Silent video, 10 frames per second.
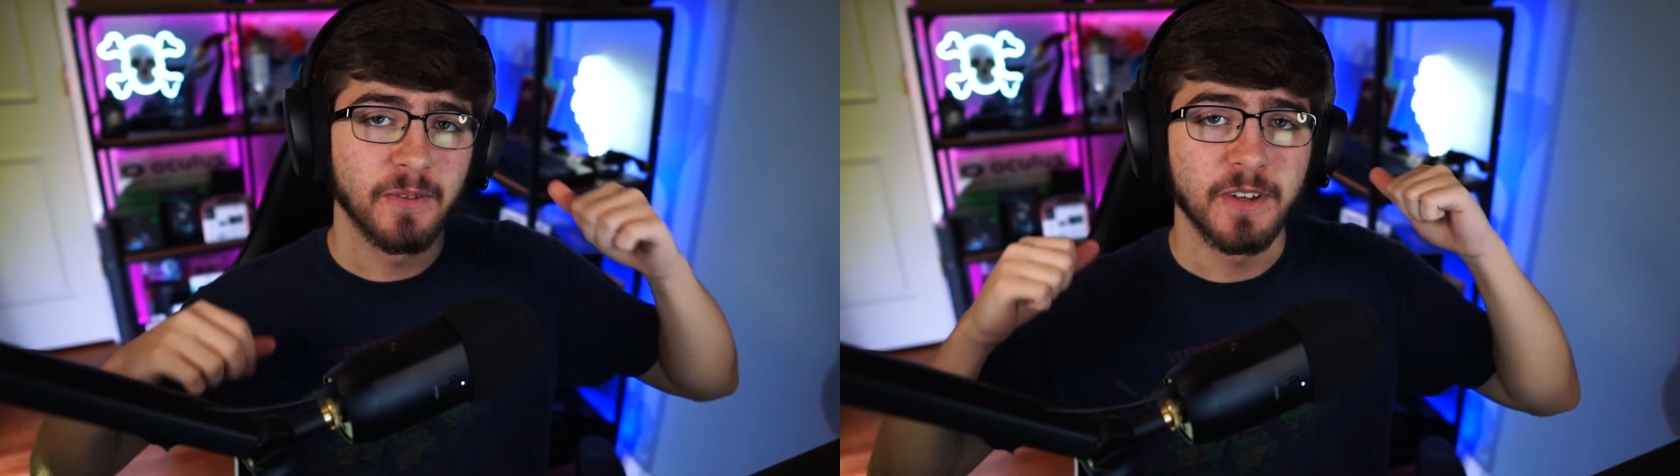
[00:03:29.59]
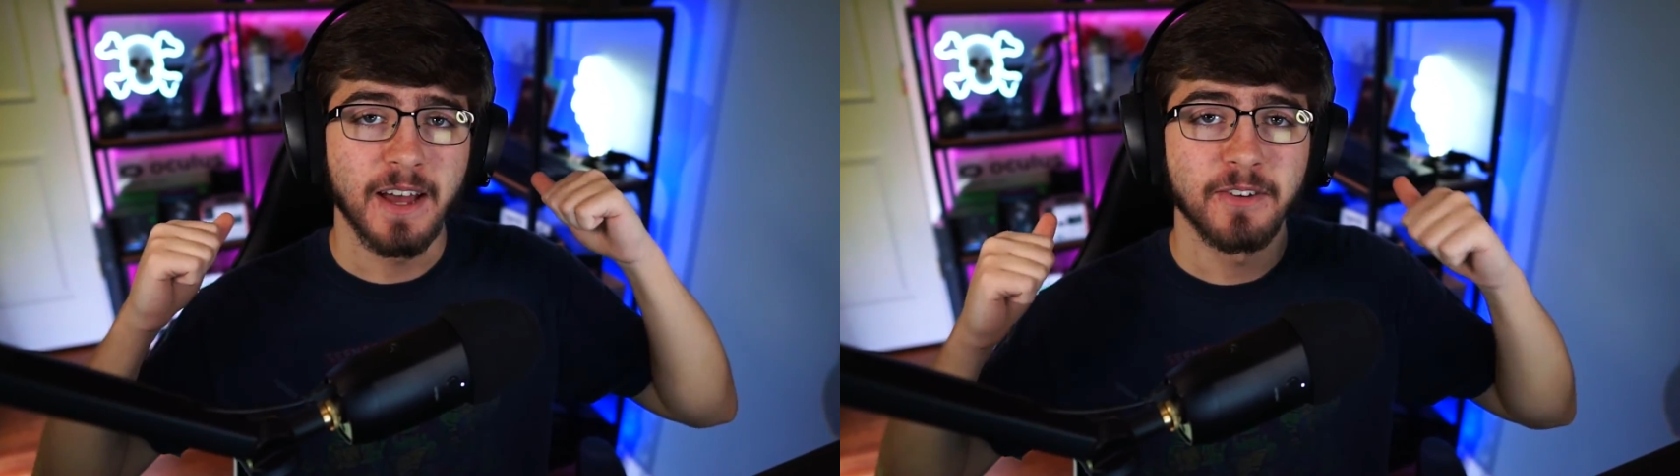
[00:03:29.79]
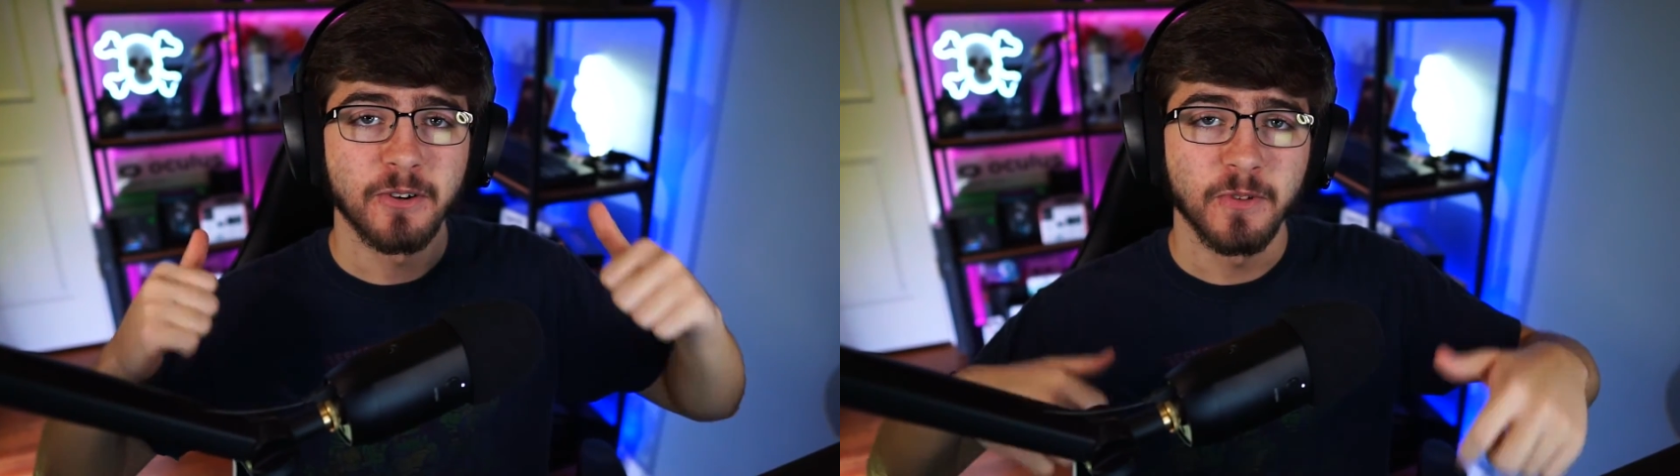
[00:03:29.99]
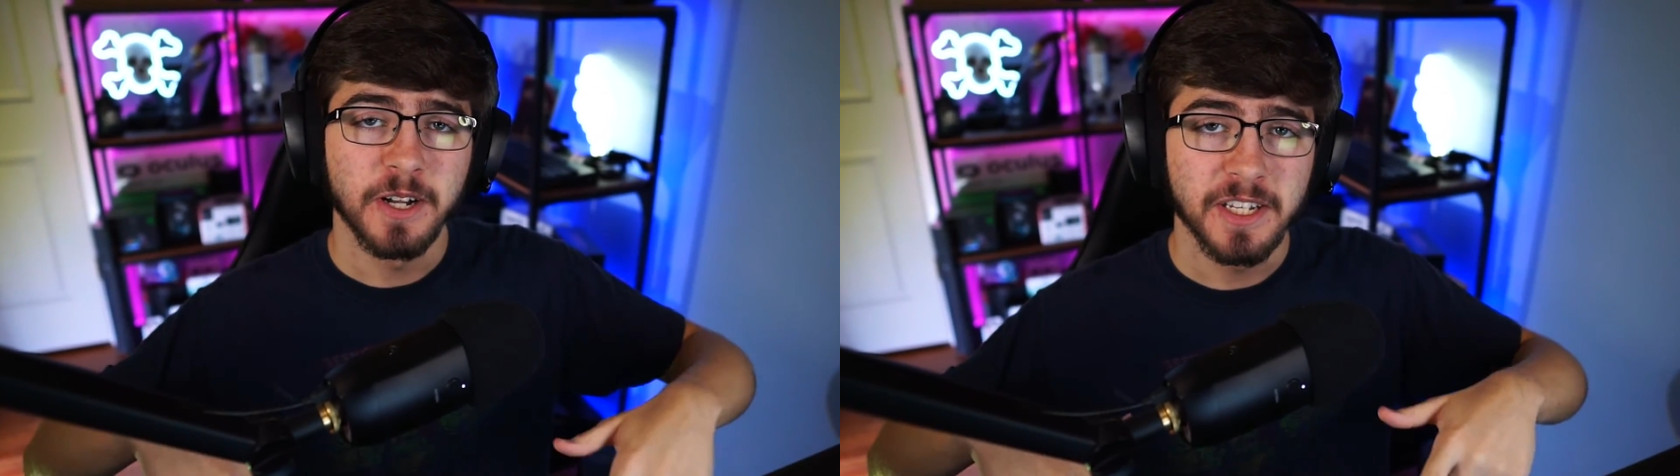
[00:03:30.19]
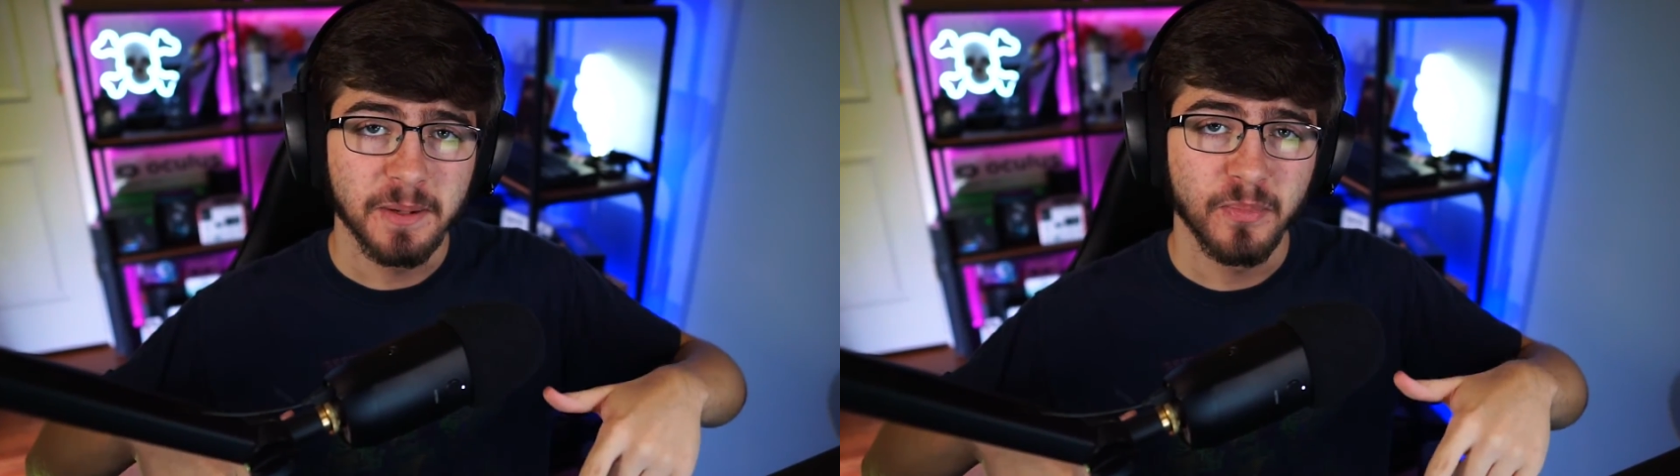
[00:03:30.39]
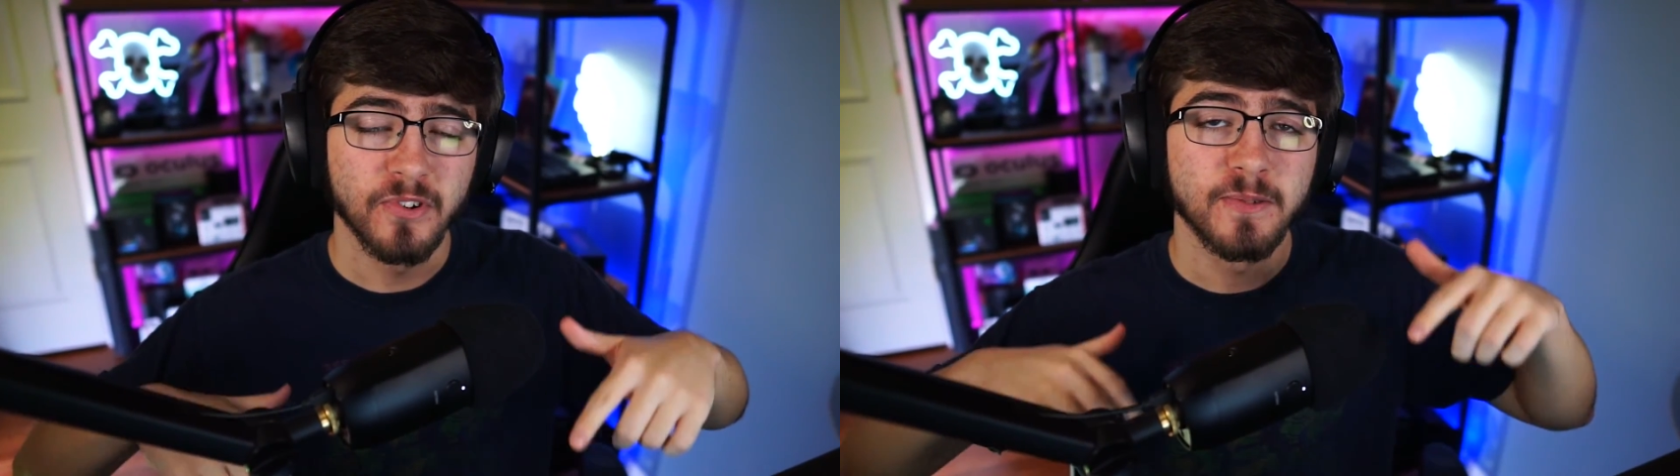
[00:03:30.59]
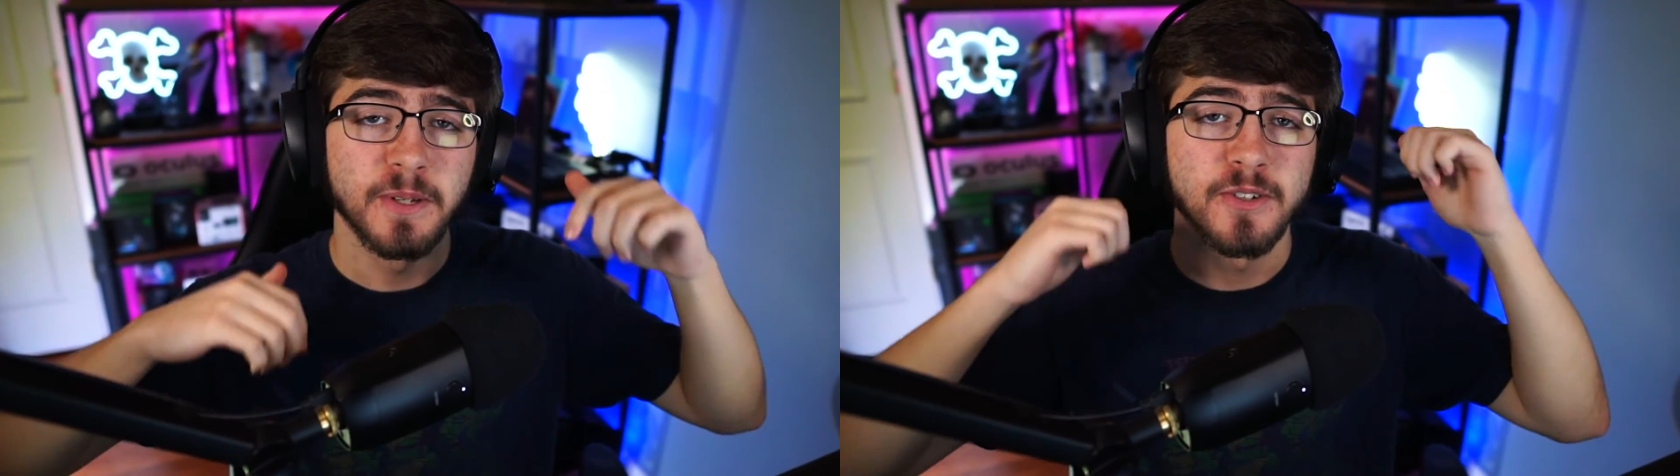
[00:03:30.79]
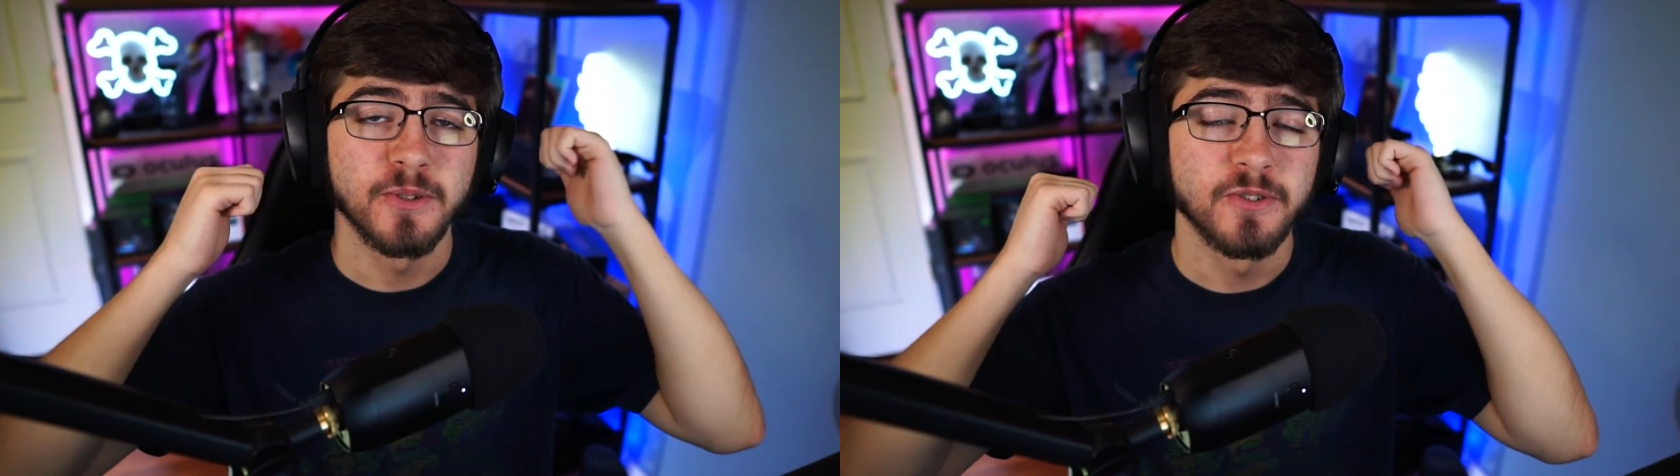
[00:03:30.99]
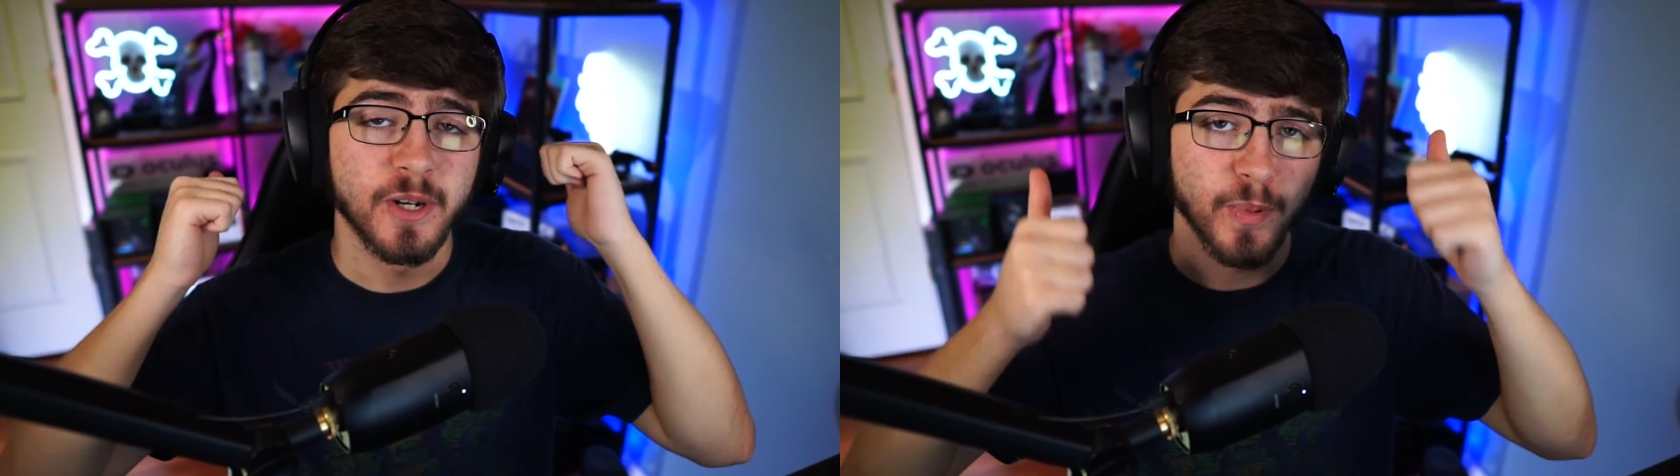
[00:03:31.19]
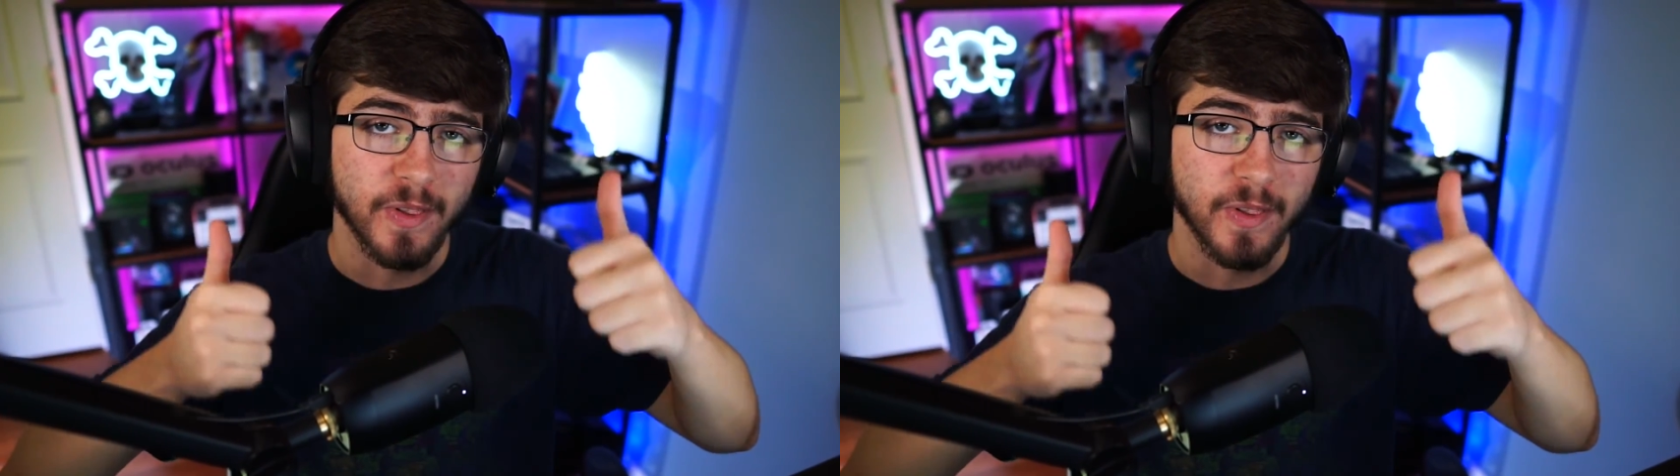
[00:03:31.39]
If you haven't already, please be sure to drop a